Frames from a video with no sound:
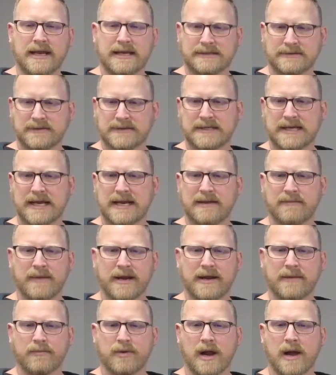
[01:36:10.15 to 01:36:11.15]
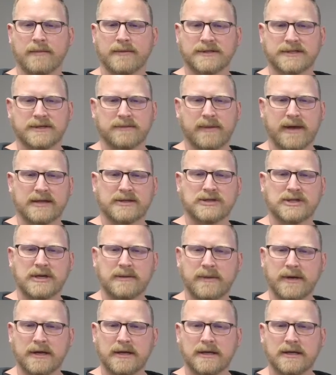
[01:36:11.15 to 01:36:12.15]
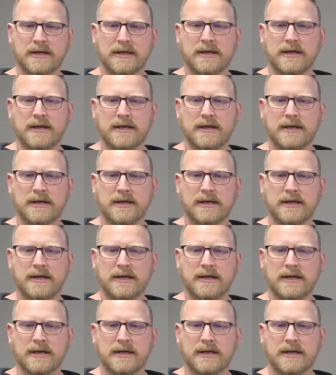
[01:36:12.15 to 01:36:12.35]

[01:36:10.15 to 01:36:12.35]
as we said, had made a promise to Bathsheba,